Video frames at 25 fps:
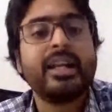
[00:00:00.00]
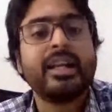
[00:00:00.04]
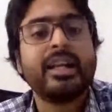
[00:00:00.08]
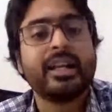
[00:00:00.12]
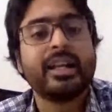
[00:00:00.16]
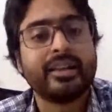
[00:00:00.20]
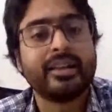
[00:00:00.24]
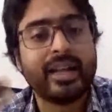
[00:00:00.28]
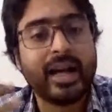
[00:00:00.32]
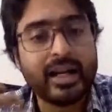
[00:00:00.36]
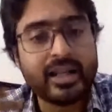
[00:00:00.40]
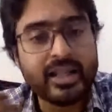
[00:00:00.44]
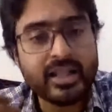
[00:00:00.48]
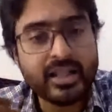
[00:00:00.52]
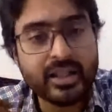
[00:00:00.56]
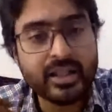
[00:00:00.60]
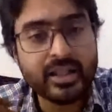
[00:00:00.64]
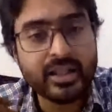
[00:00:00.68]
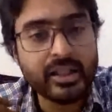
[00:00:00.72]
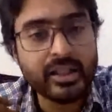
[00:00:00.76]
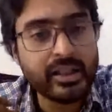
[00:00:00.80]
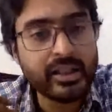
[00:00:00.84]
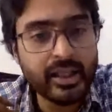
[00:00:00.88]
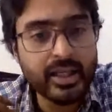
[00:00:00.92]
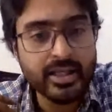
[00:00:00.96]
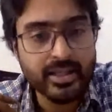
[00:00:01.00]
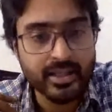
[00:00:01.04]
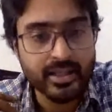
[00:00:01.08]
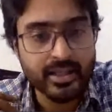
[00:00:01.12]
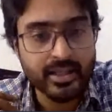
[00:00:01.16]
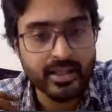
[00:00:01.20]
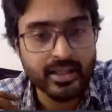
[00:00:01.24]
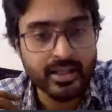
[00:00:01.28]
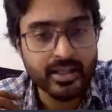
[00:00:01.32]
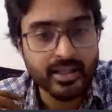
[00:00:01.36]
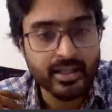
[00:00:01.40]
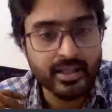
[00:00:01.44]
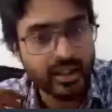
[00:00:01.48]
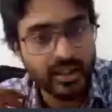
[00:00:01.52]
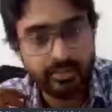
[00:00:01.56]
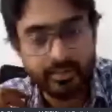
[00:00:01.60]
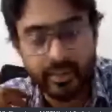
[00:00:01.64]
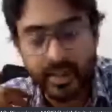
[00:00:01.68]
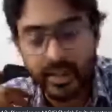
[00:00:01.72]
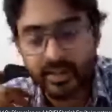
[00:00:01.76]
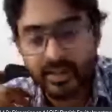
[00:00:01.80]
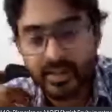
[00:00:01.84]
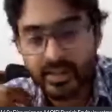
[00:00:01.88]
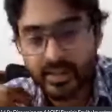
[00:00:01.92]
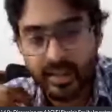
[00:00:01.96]
That screening is done by the
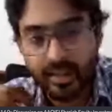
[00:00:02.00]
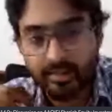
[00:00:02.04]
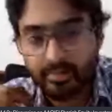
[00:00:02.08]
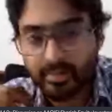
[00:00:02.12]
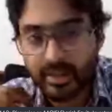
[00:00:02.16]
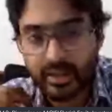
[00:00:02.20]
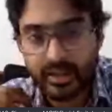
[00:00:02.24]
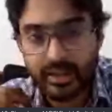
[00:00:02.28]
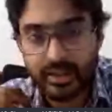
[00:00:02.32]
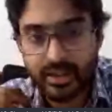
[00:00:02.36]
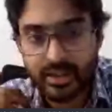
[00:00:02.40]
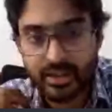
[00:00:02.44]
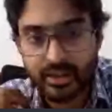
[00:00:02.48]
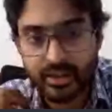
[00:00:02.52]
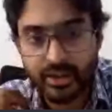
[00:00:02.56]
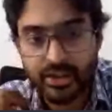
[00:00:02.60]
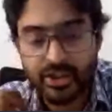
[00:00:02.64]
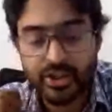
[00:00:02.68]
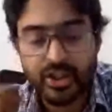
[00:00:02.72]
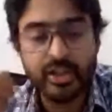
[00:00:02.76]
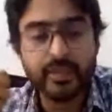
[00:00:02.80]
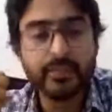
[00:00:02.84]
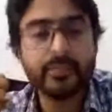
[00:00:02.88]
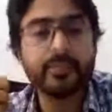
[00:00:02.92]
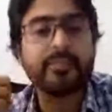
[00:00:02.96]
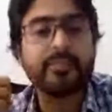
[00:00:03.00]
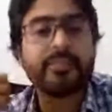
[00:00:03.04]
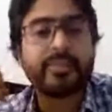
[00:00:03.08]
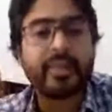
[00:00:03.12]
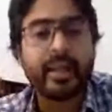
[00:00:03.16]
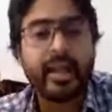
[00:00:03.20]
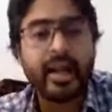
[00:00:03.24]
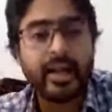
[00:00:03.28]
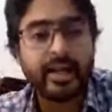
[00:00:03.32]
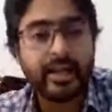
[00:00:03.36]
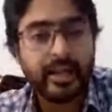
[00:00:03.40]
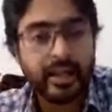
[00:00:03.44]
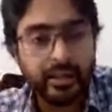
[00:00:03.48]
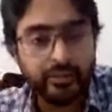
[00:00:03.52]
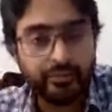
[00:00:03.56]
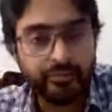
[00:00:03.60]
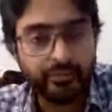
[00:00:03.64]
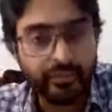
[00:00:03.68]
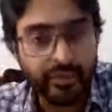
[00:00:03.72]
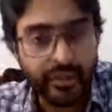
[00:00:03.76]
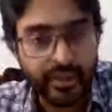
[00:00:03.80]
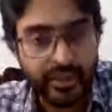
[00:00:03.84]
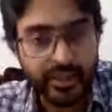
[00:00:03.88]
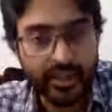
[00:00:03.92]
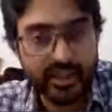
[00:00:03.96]
Islamically research team, and if
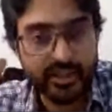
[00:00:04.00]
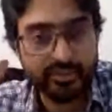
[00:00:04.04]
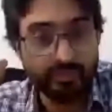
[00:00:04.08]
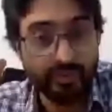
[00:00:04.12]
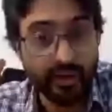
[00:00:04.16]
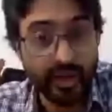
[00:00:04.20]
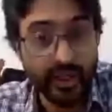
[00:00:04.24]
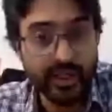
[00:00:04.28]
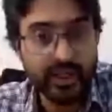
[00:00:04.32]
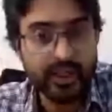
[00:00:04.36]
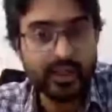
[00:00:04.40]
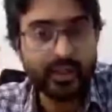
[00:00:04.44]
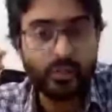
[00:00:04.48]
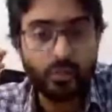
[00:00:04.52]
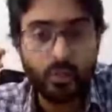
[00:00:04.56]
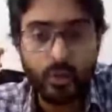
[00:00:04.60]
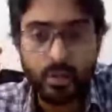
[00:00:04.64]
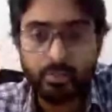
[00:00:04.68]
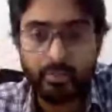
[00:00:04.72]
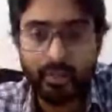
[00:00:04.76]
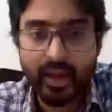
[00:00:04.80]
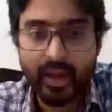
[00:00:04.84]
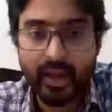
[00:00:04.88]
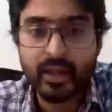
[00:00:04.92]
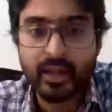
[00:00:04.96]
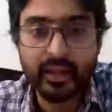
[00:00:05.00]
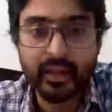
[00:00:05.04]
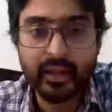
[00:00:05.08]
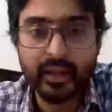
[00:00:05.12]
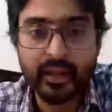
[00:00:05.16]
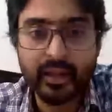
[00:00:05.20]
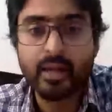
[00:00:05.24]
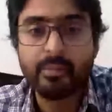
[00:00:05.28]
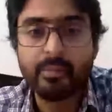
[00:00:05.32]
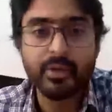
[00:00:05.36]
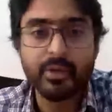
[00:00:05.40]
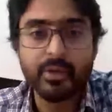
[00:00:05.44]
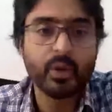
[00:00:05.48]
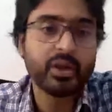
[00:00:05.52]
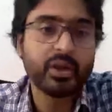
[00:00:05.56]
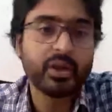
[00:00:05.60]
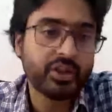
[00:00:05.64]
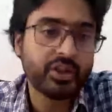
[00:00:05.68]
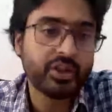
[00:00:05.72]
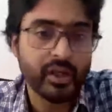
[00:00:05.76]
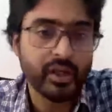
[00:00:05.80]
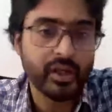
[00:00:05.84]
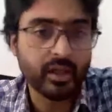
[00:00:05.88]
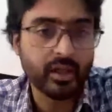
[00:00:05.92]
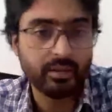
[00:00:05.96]
it is fine, we make the IPO
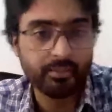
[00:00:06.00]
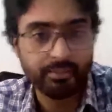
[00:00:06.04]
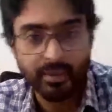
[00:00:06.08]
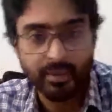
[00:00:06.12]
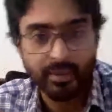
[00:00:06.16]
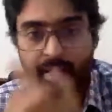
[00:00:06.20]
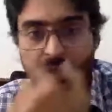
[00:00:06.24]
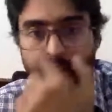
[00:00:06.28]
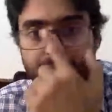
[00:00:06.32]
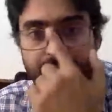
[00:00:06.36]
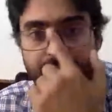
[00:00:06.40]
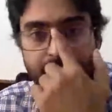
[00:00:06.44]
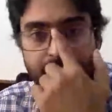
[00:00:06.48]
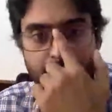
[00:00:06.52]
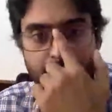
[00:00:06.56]
Sharia compliant.